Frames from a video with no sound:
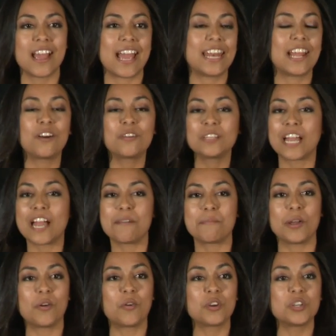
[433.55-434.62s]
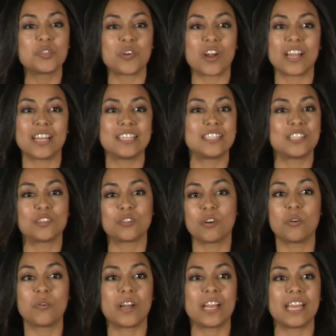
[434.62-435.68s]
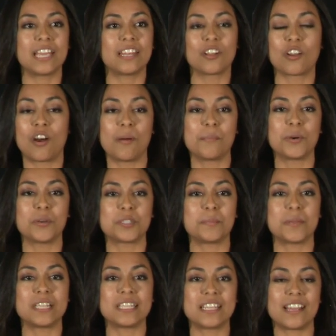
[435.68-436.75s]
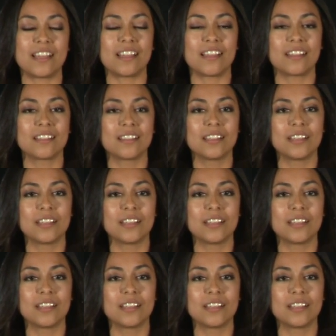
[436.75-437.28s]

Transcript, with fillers: and I only have my orange rinds to throw away in our compost bin today.